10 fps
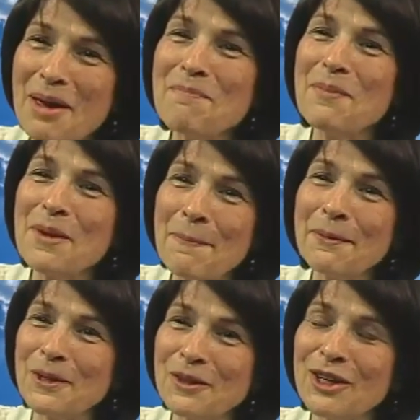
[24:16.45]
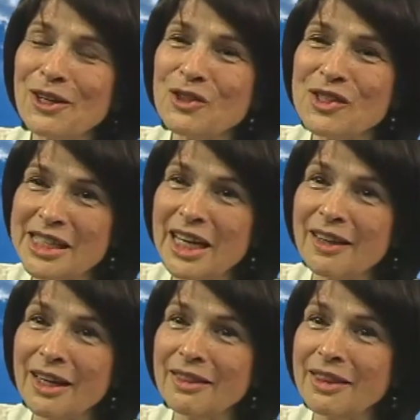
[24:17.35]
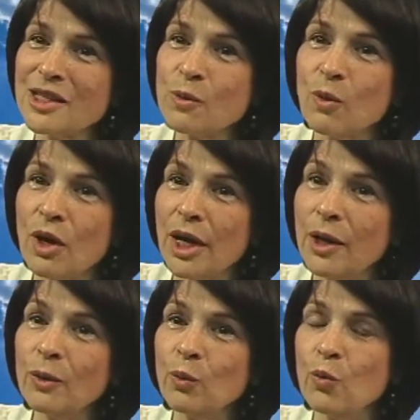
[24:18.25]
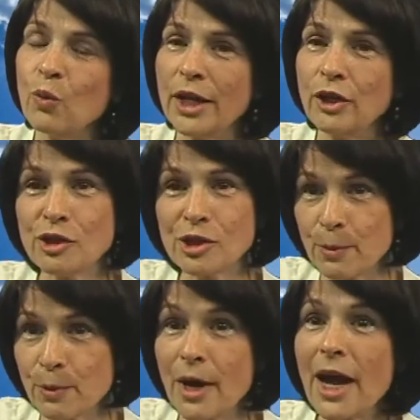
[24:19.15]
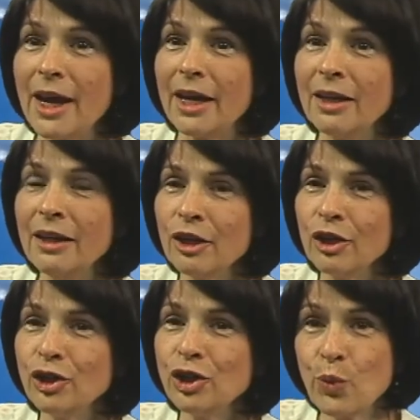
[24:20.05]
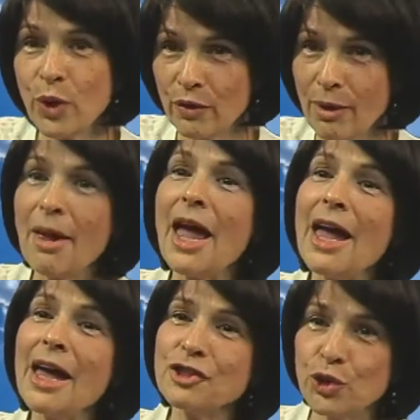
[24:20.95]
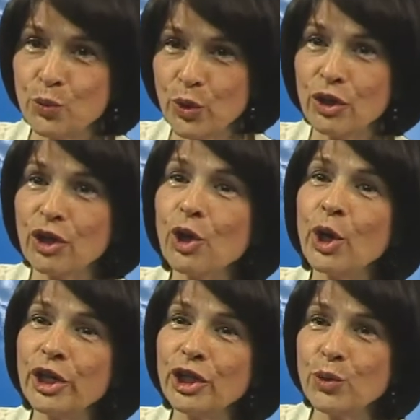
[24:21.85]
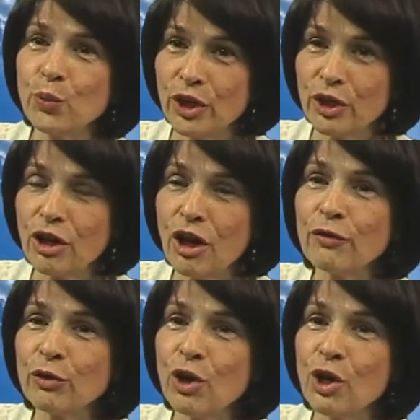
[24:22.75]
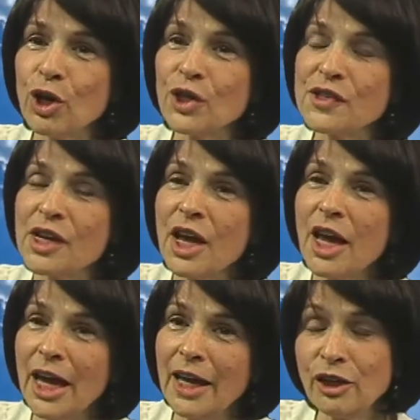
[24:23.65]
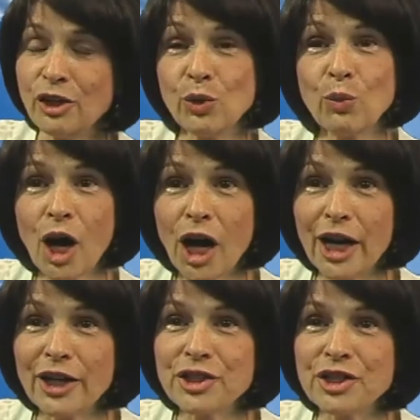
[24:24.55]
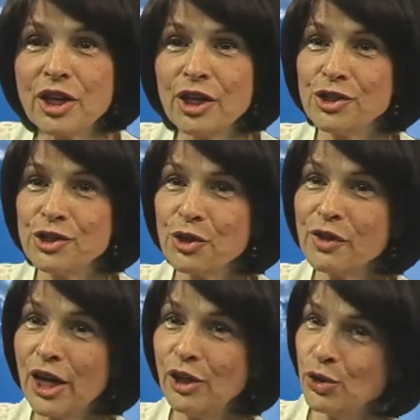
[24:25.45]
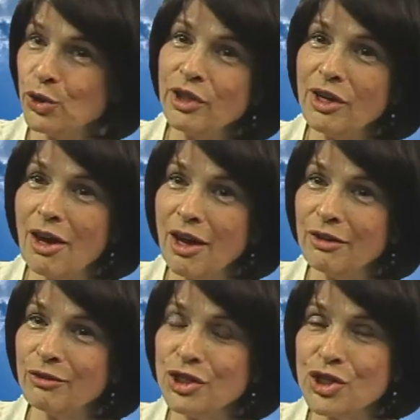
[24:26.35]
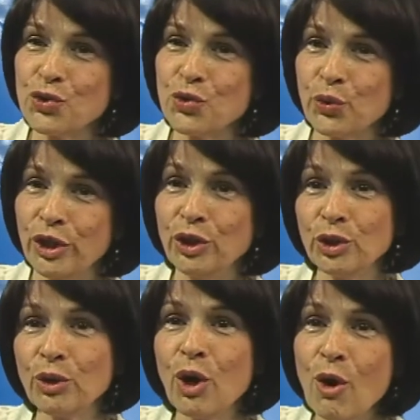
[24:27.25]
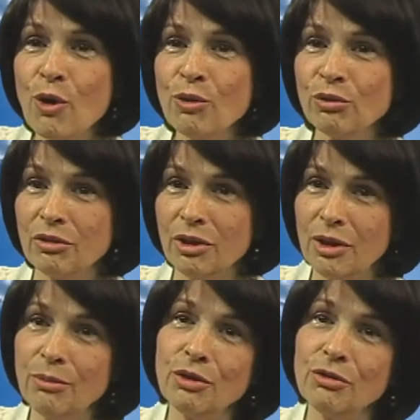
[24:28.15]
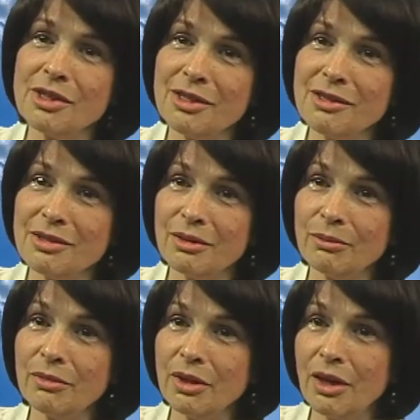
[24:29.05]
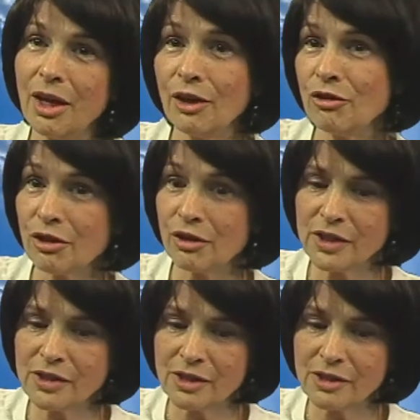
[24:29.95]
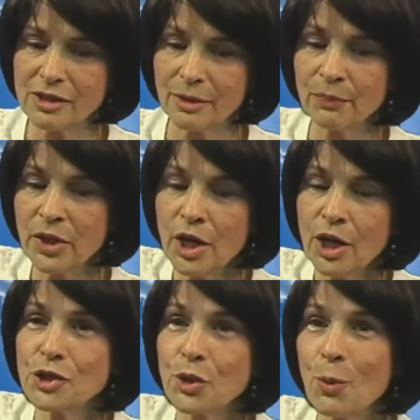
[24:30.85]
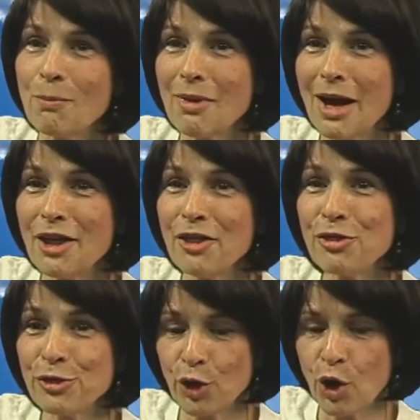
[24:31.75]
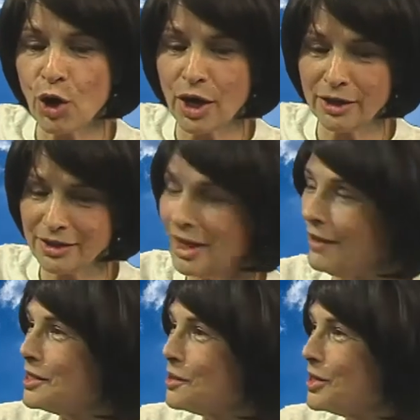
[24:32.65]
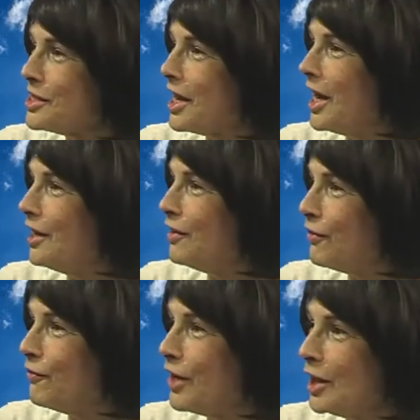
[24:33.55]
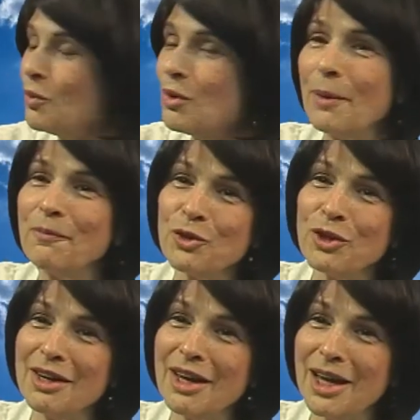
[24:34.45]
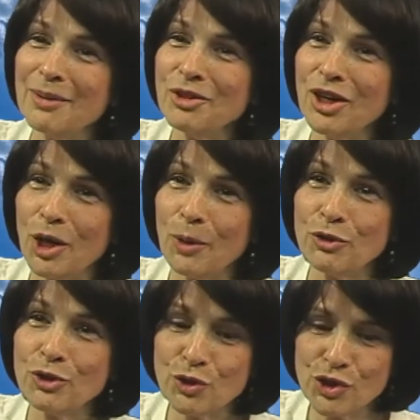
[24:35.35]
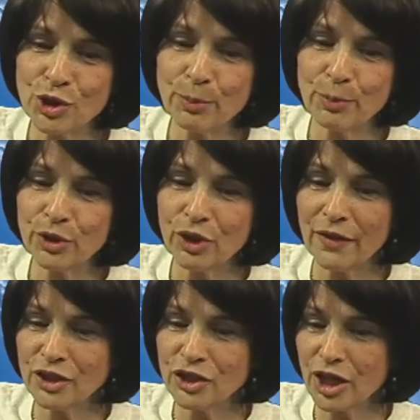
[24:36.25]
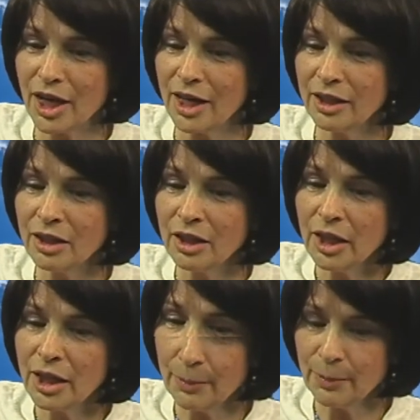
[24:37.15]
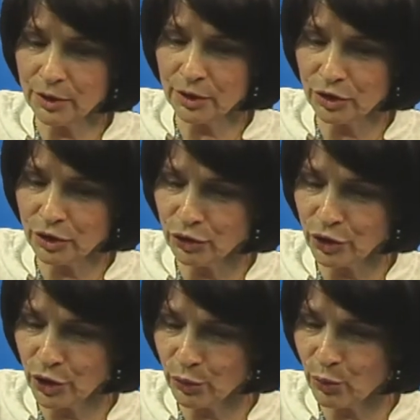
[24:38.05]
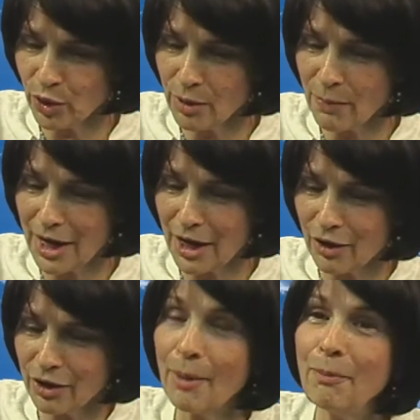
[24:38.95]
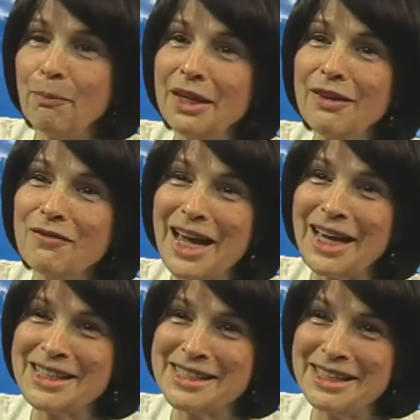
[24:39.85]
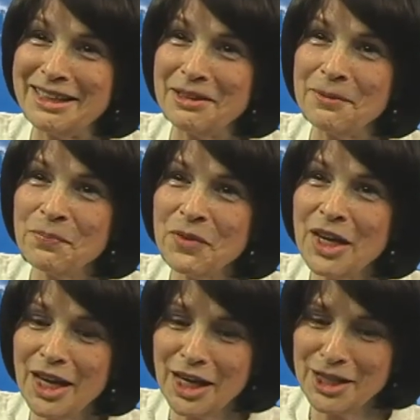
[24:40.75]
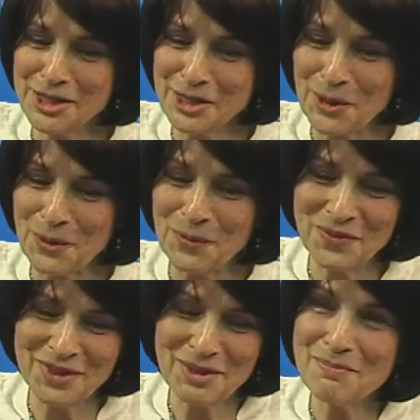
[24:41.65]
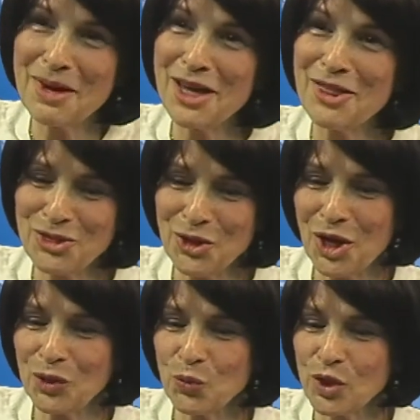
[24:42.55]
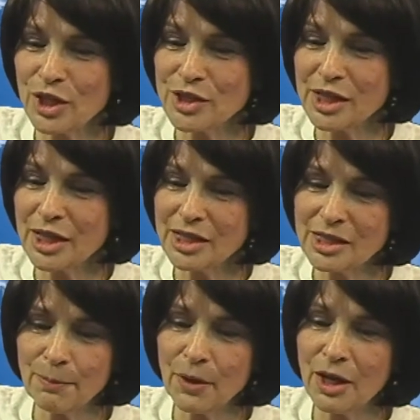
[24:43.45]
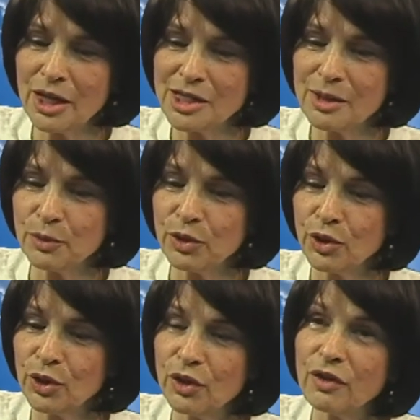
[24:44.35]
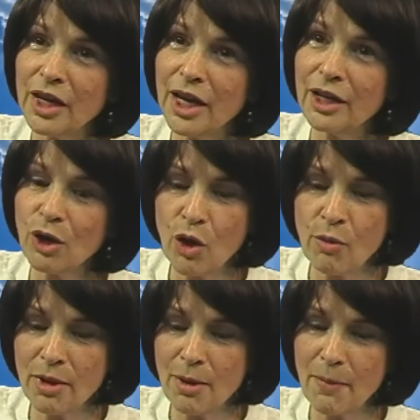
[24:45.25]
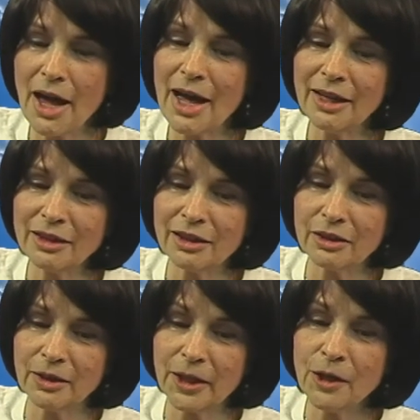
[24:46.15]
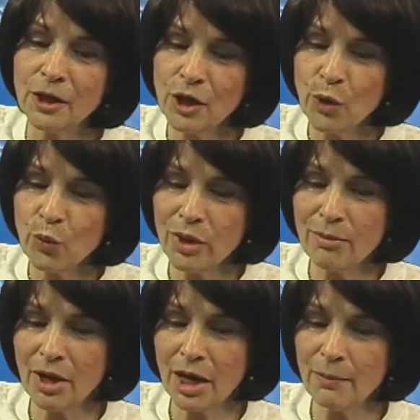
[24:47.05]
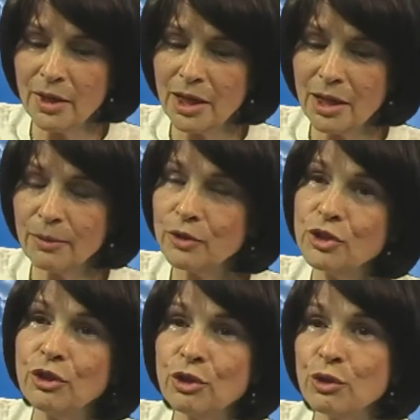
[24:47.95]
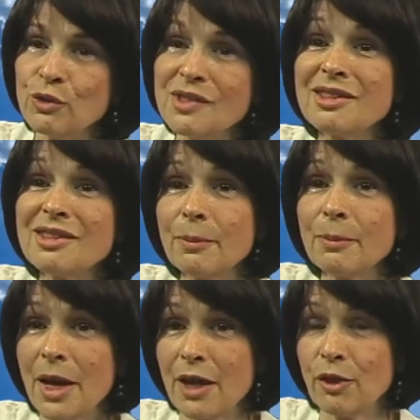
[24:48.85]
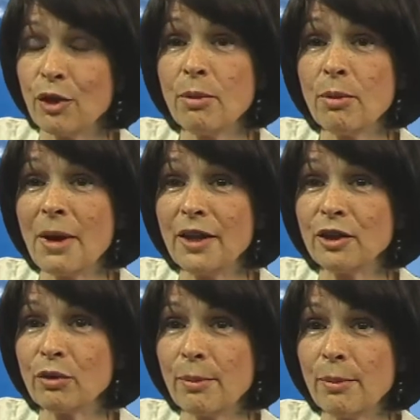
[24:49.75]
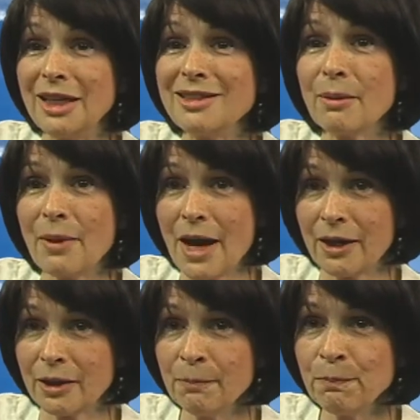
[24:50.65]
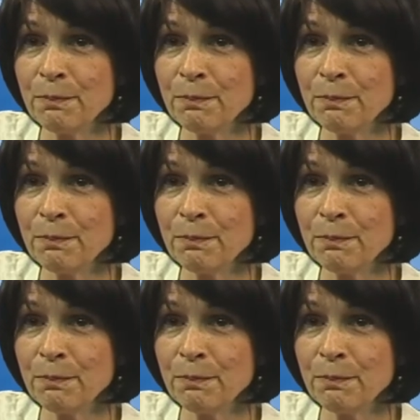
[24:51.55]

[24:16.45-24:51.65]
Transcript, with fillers: And, and, people don't understand that that's why when you spray you wear a mask you wear guarded you wear coveralls and then you wash so that you're not destroying your own immune system and nervous system so my thought and this was kind of a follow-up for amnon our producer put on the chat he put a little note what about a b vaccine and so my thought was is it possible that homeopathically we might be able to use toba- the homeopathic remedy tobacco